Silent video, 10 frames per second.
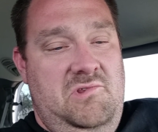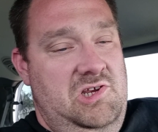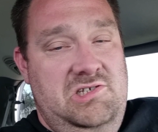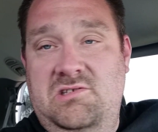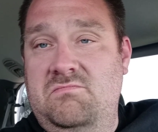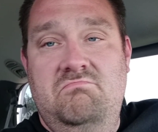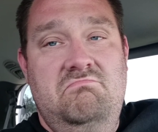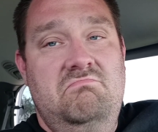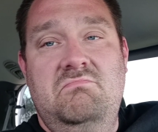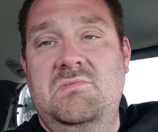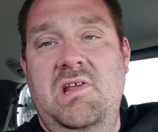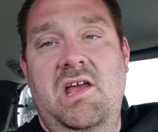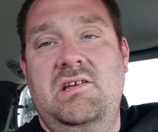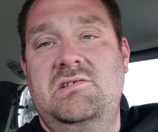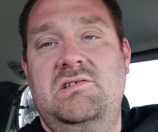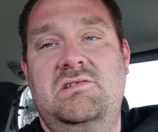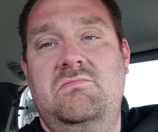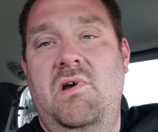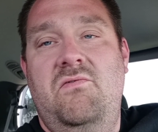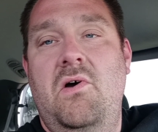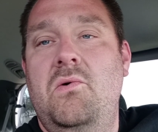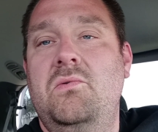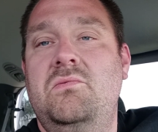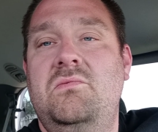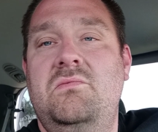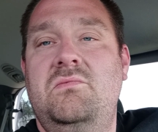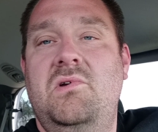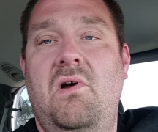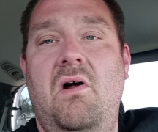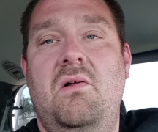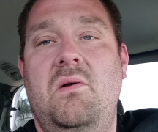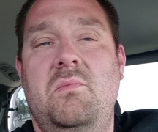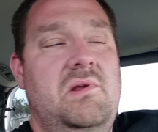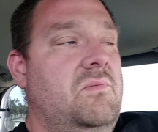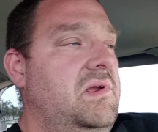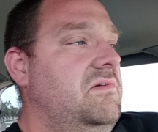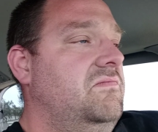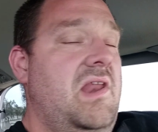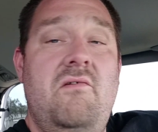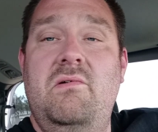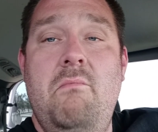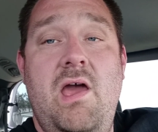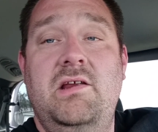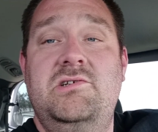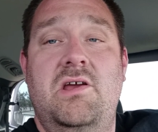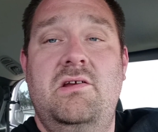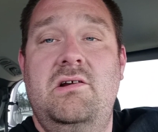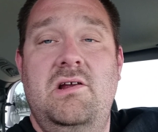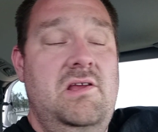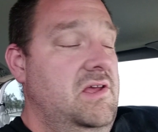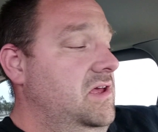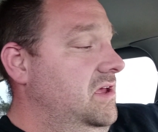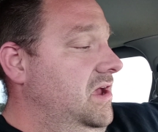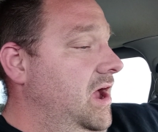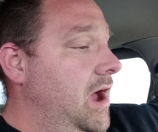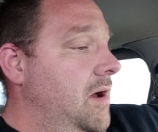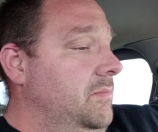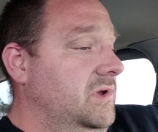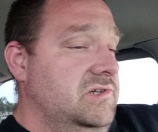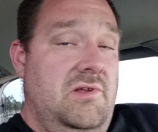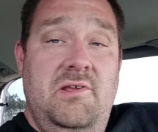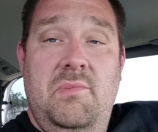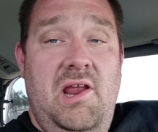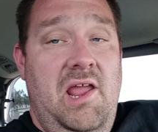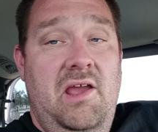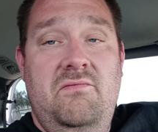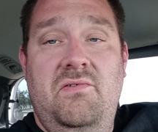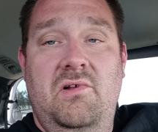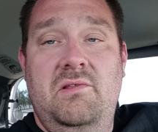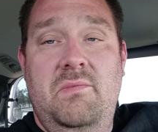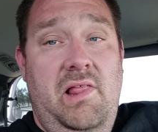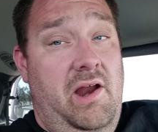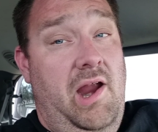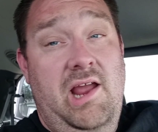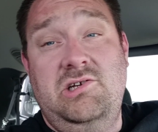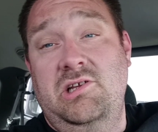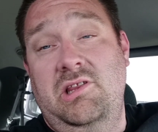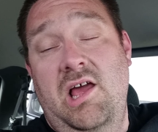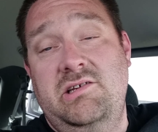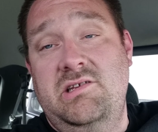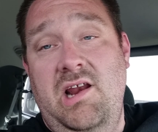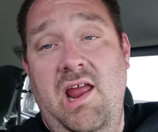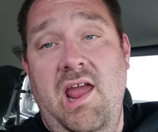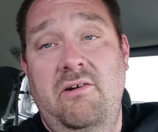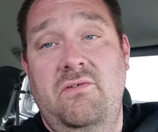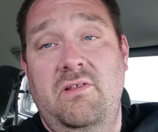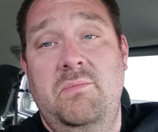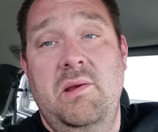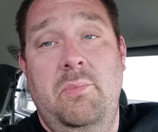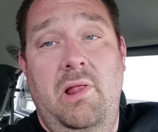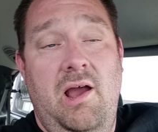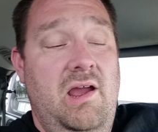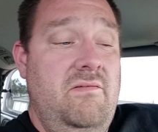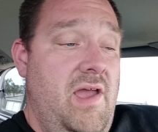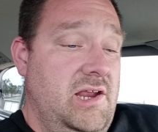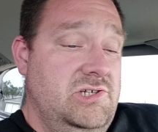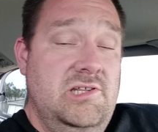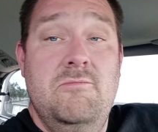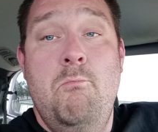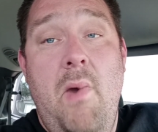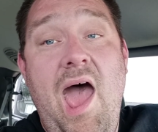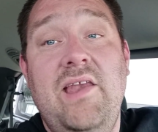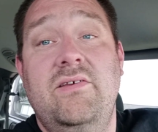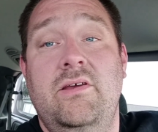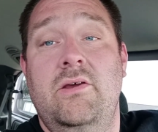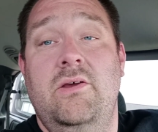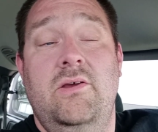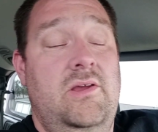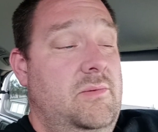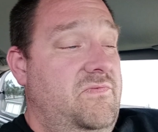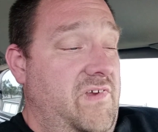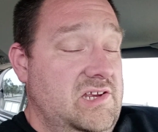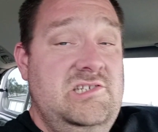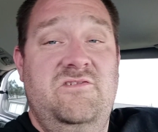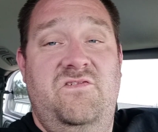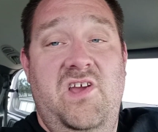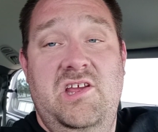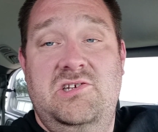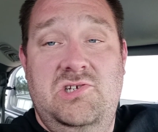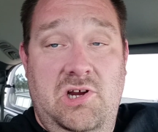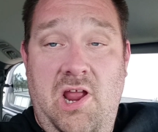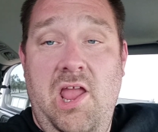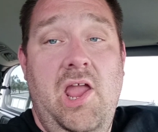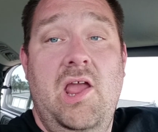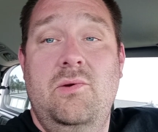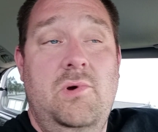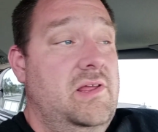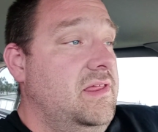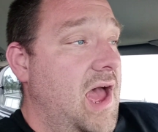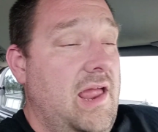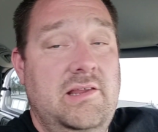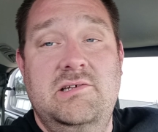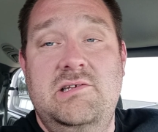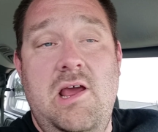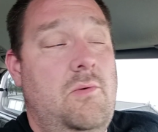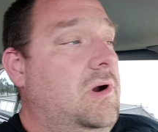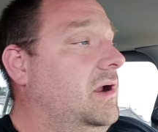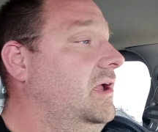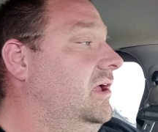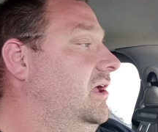just as a phone call. I mean, we have never met each other. There's only been a handful, or actually less than a handful of people I've actually met face to face, shook a hand with on this network.